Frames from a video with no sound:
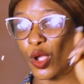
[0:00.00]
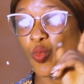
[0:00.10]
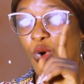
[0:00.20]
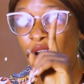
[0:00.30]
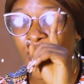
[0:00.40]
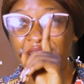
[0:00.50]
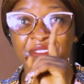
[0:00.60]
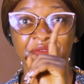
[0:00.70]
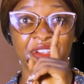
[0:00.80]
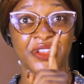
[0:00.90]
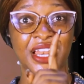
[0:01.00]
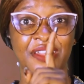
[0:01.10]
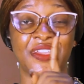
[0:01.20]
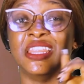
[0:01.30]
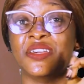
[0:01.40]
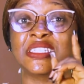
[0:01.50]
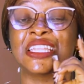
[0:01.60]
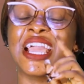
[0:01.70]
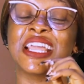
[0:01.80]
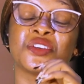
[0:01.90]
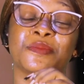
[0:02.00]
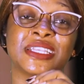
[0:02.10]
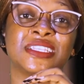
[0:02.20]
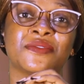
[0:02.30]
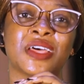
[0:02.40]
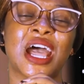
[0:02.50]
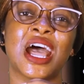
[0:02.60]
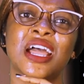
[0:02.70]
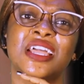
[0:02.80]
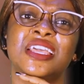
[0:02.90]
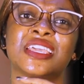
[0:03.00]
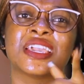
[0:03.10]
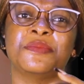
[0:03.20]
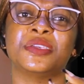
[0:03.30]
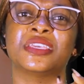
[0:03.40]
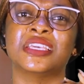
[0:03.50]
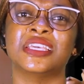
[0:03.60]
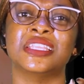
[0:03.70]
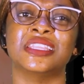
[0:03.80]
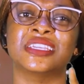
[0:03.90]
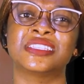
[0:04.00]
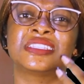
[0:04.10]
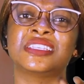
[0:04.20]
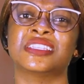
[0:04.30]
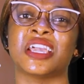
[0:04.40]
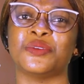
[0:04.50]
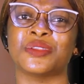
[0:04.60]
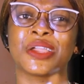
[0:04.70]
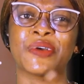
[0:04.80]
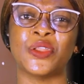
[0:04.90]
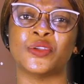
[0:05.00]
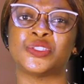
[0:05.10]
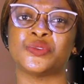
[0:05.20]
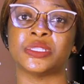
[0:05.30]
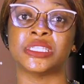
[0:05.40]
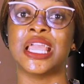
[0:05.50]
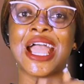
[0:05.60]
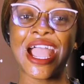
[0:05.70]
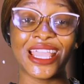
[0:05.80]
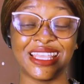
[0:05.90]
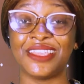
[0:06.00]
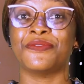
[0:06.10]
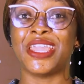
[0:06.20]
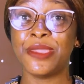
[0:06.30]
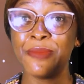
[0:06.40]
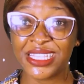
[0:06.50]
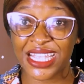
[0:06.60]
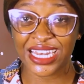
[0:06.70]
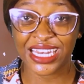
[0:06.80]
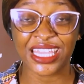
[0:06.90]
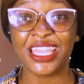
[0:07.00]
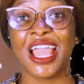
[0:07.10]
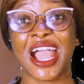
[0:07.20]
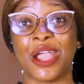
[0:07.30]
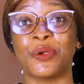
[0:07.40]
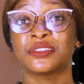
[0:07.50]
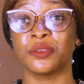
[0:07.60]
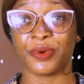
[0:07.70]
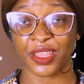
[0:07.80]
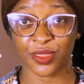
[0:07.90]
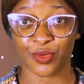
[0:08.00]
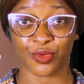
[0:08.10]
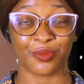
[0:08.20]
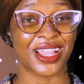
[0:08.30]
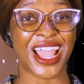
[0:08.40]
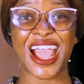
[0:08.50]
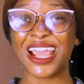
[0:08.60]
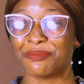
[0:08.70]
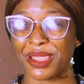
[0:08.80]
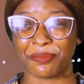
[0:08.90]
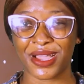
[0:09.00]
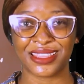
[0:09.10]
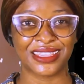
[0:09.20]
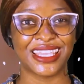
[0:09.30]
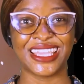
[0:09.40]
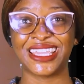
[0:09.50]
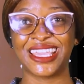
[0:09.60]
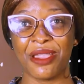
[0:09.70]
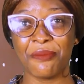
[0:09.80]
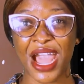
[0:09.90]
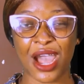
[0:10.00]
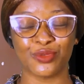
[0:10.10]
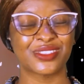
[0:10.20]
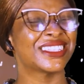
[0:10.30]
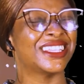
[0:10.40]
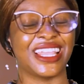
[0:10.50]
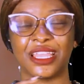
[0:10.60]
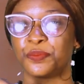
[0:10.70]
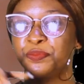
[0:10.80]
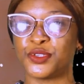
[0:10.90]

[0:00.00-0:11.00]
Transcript: One very life. There was a day I told myself that, Kemi, there's this thing that you like, why not do it? If immediately I went to the bathroom, had my bath, came out, then